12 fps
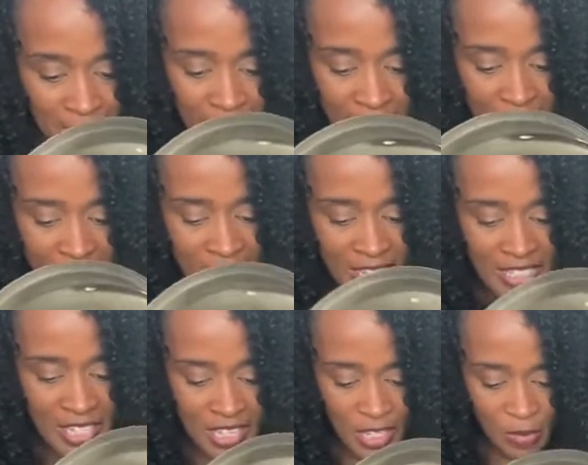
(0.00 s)
And they
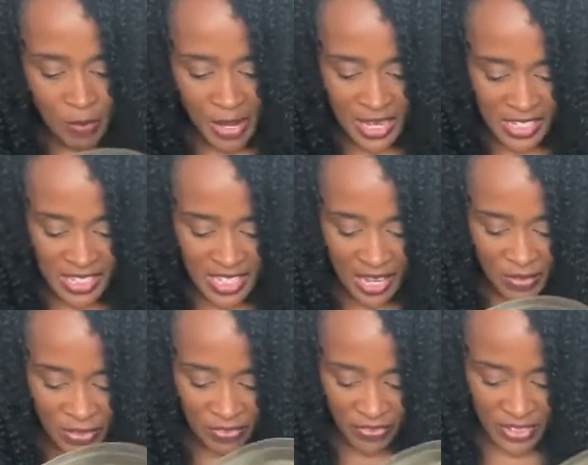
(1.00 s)
say that you mash it down with
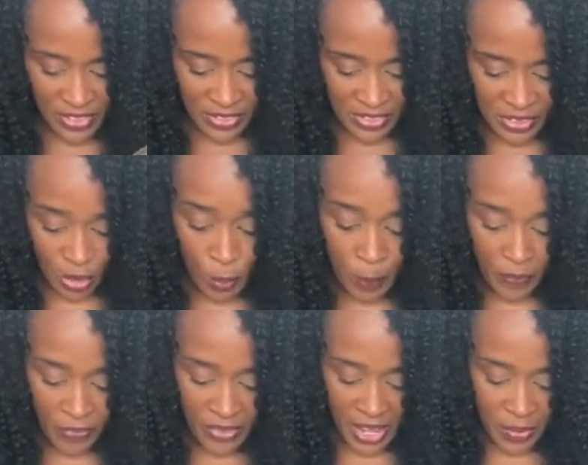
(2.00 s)
your fingers, or put
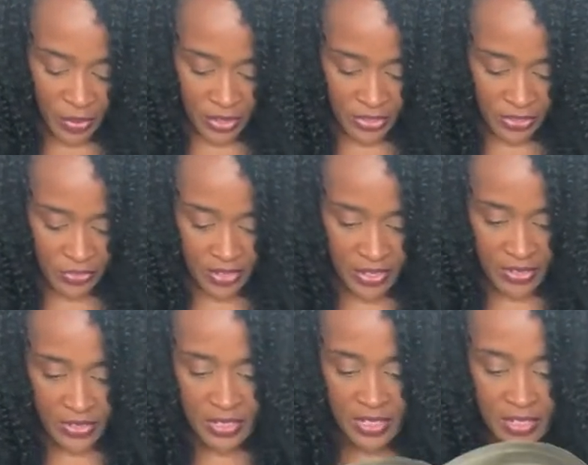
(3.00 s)
flour on your
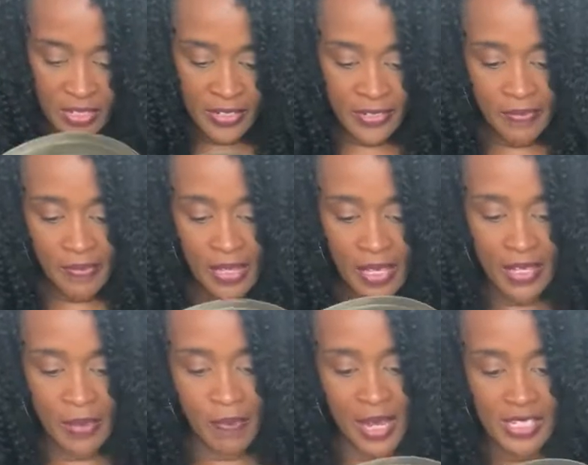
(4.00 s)
fingers and
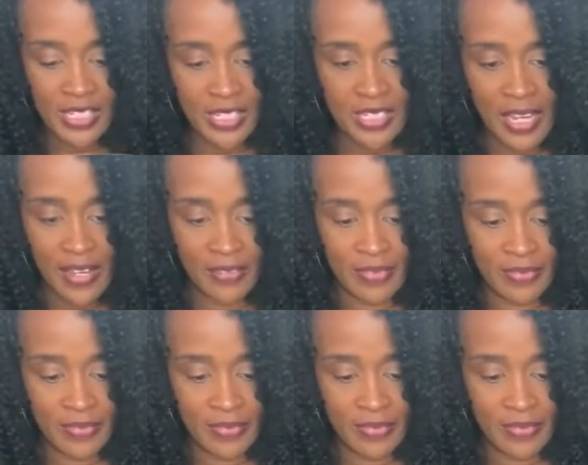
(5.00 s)
then mash it down.